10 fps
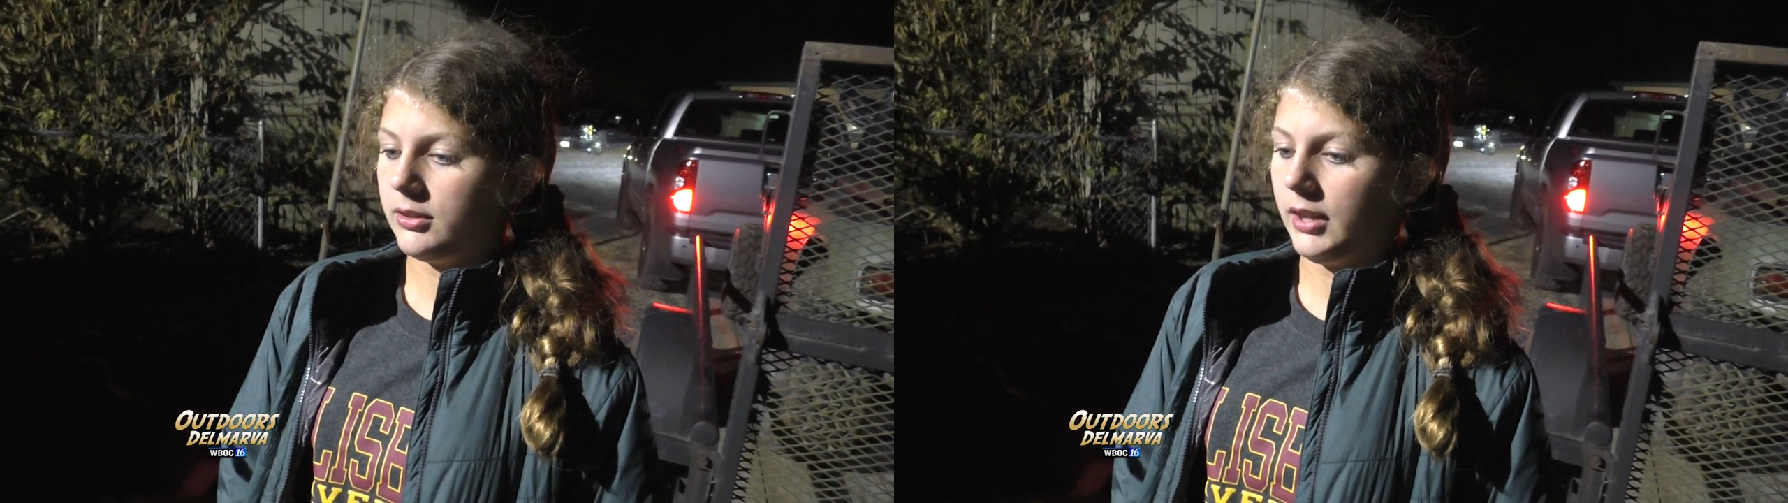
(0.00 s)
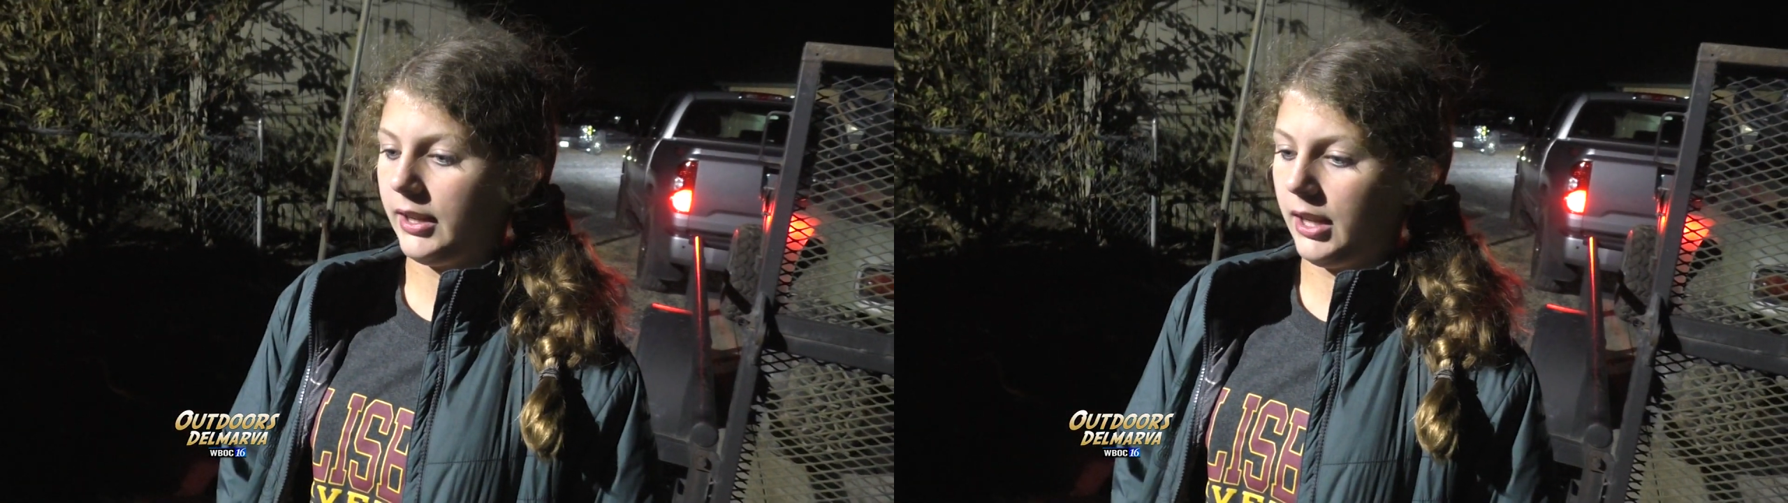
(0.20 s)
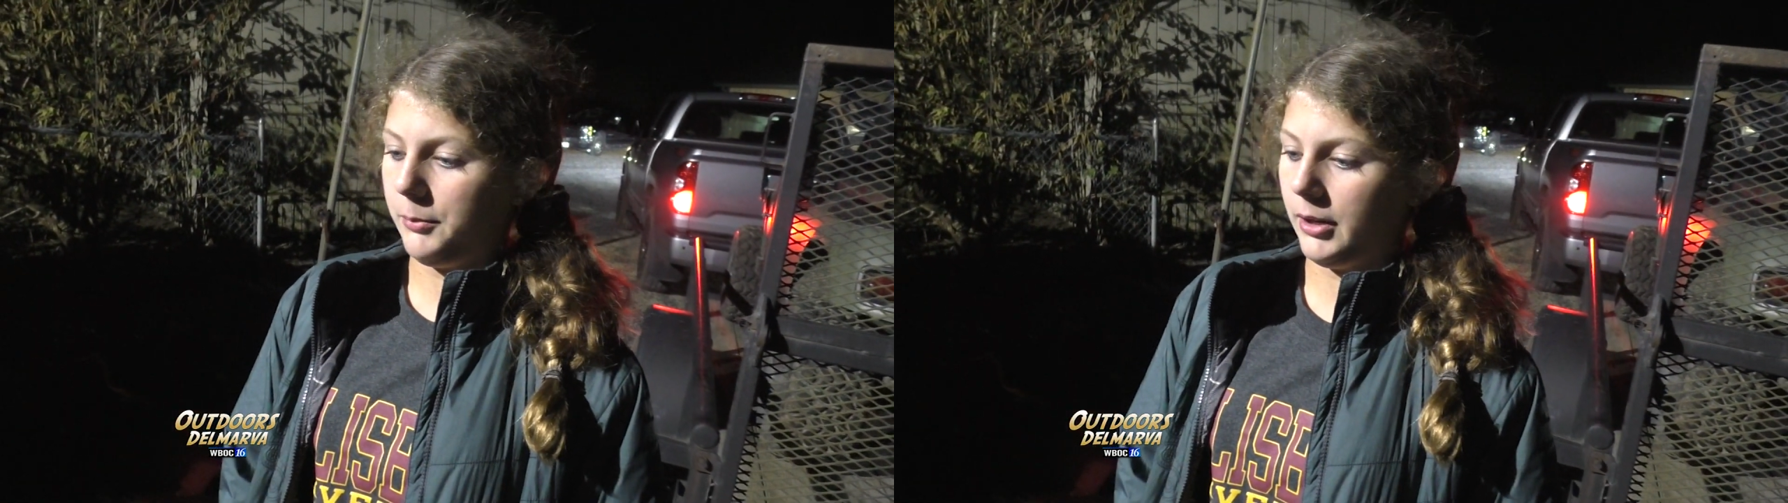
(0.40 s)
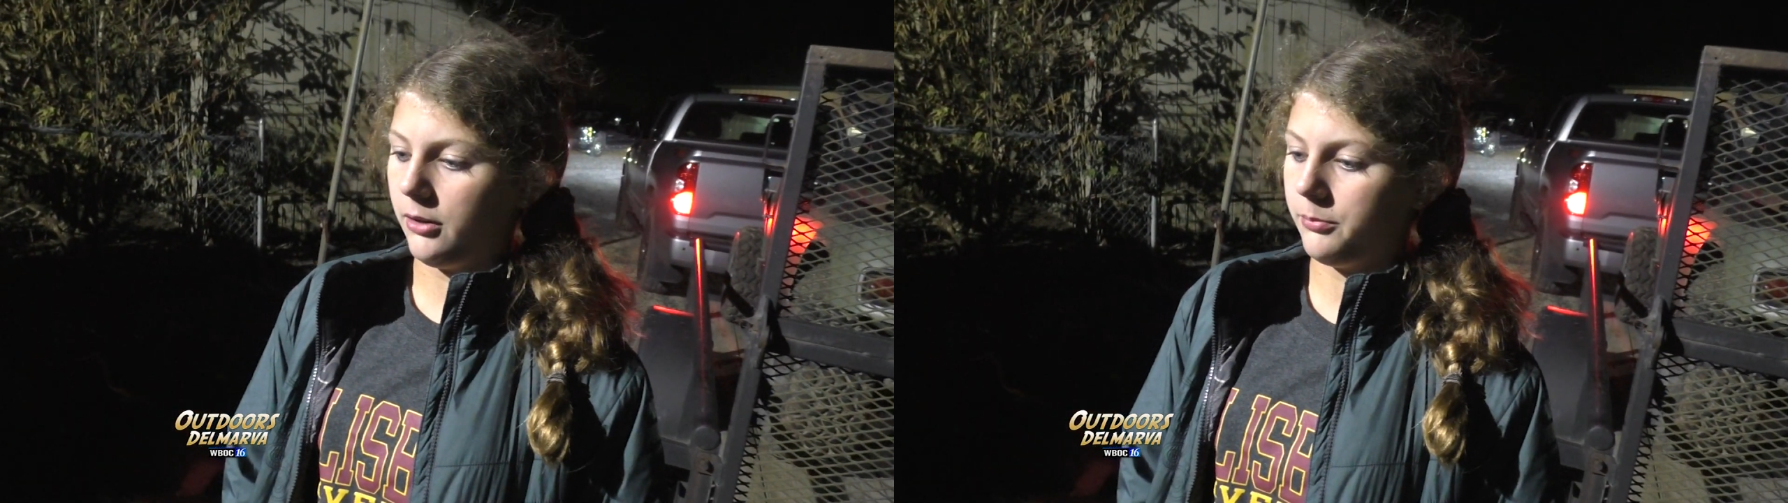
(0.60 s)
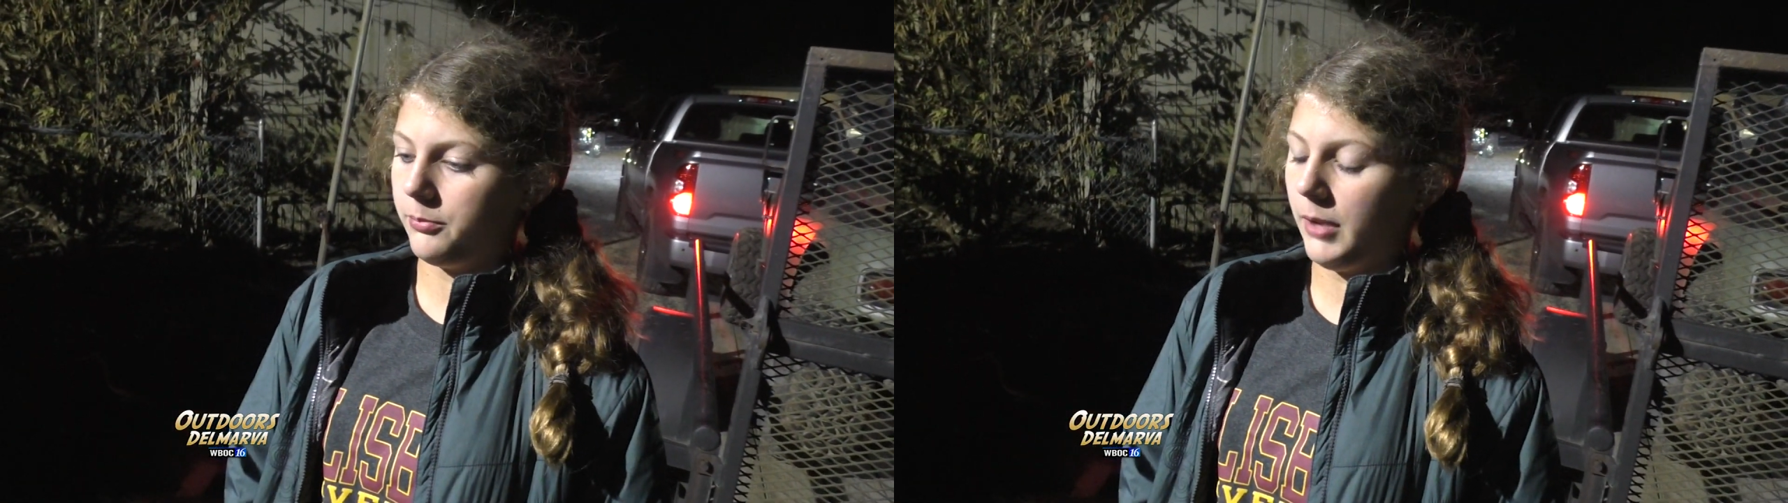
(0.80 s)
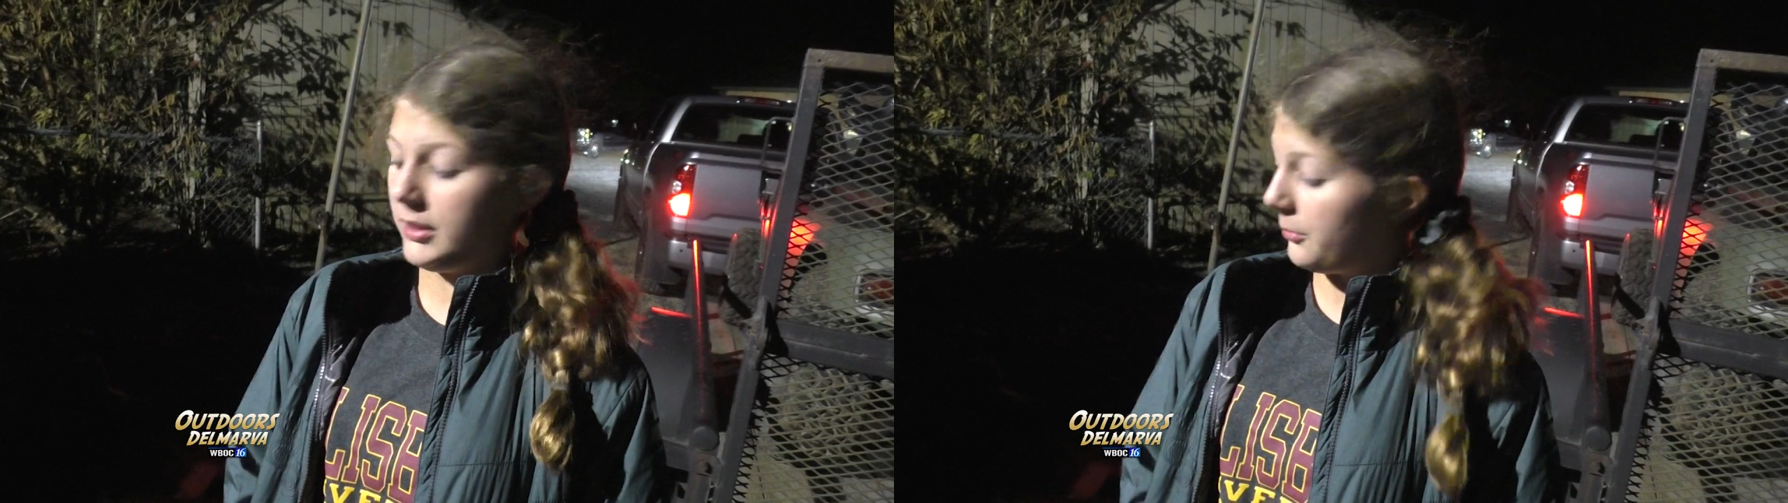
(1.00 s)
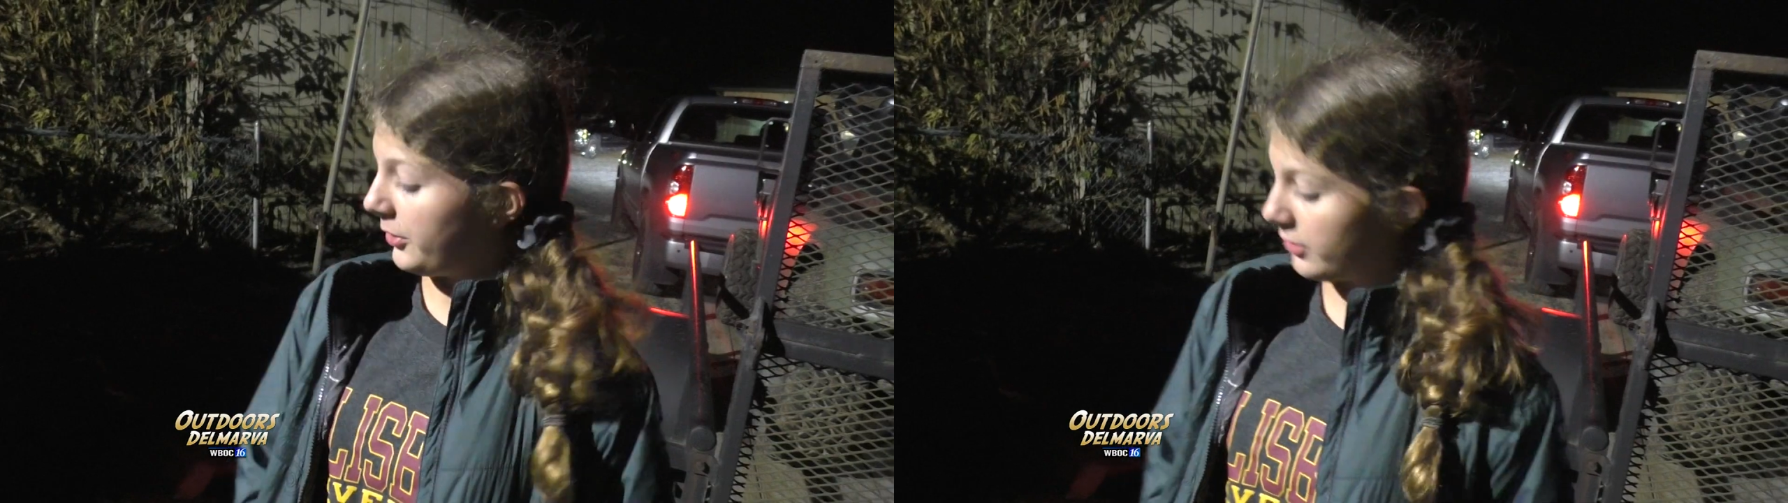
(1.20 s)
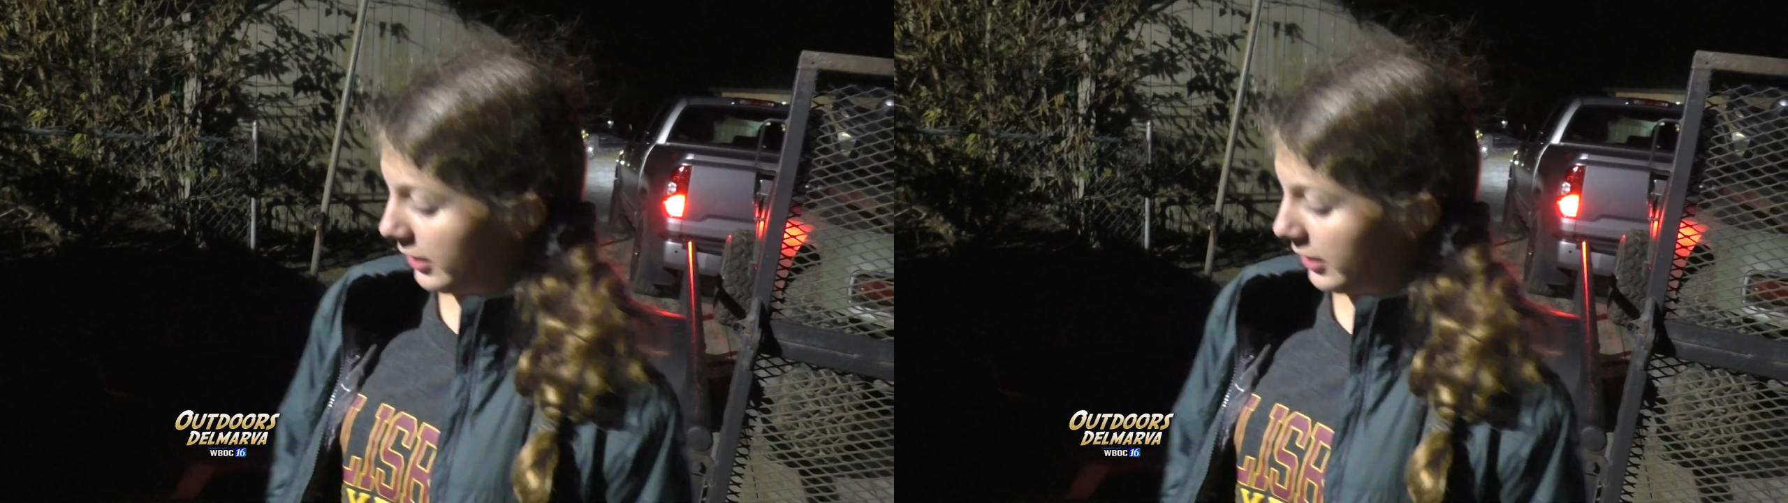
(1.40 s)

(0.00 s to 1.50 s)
that came out, and then we saw